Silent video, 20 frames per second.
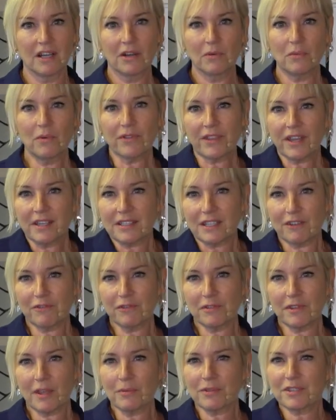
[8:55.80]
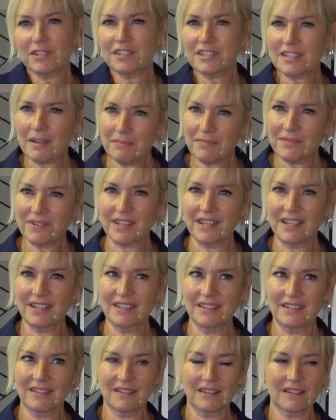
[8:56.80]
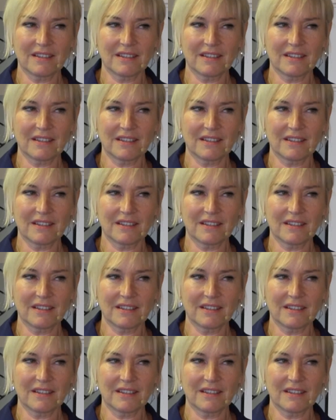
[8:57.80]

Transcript: what that difference, there was something,